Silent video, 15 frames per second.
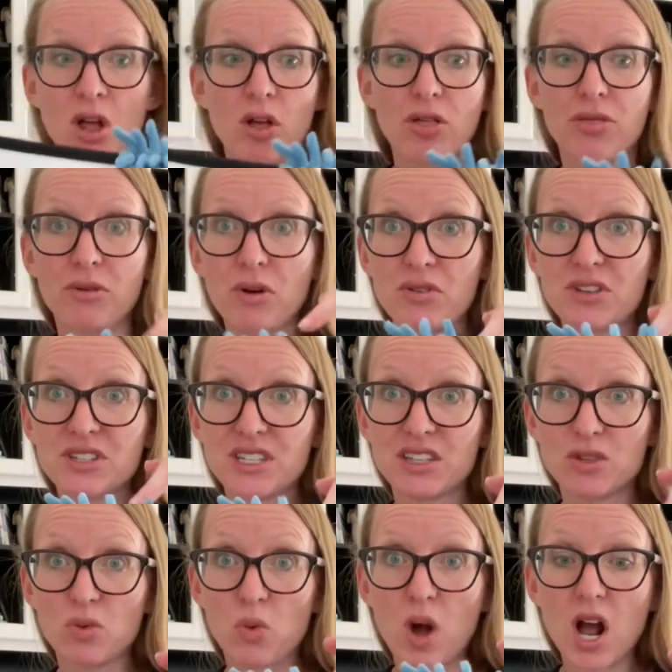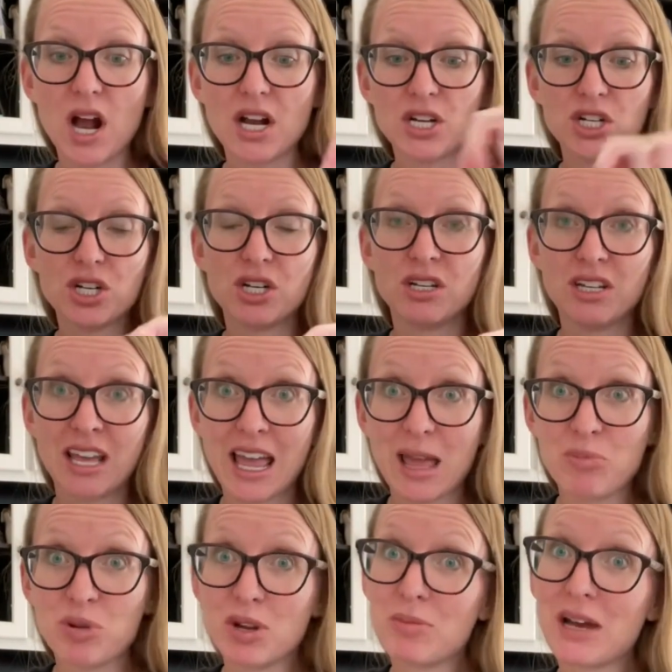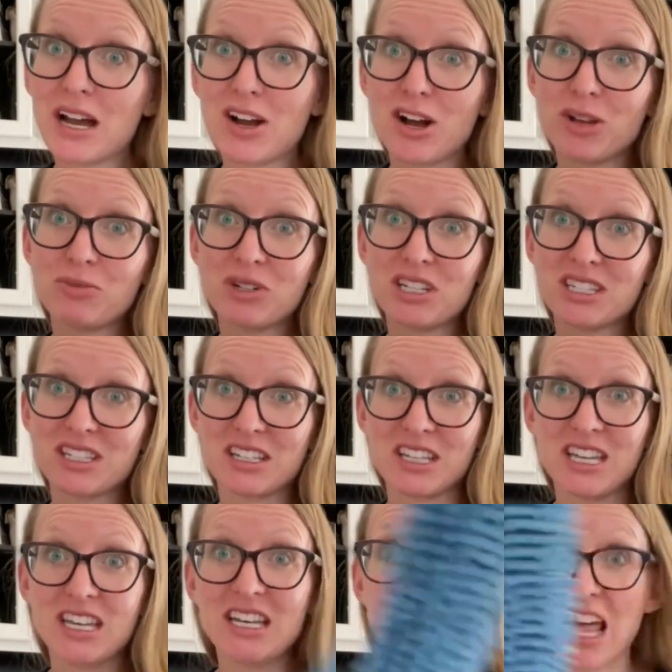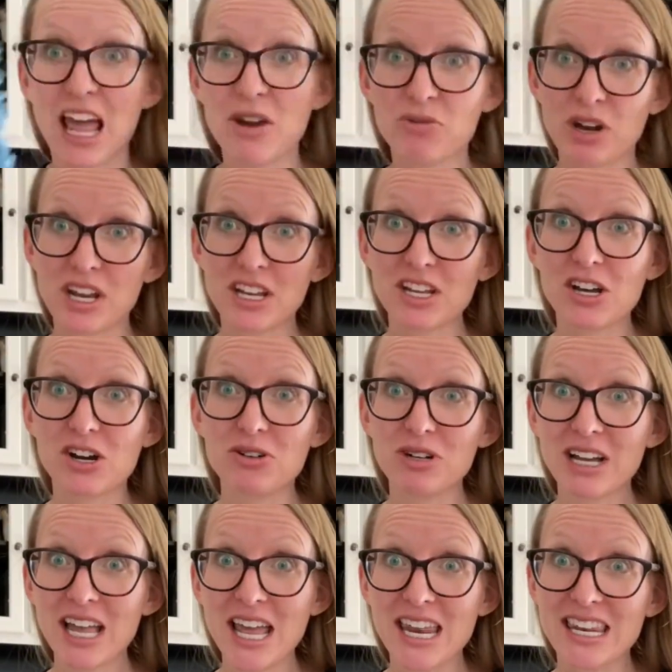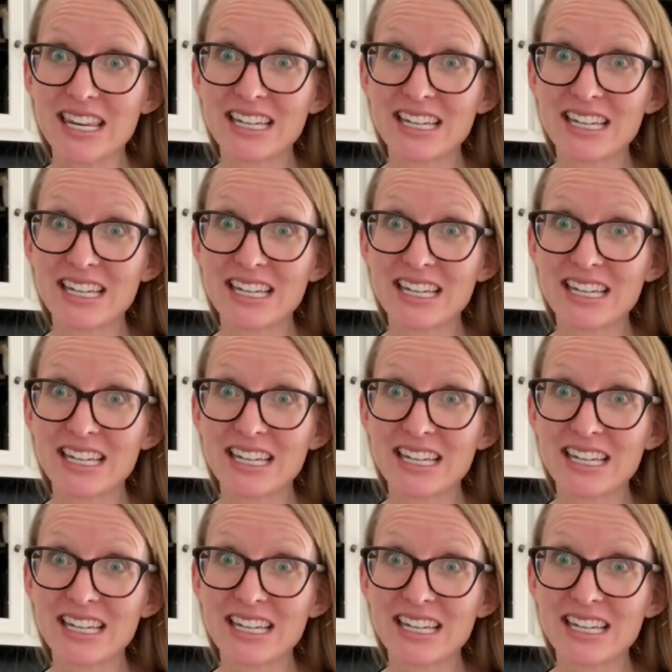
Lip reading: throw this in the wash, and put it back on when it's clean and ready to go again.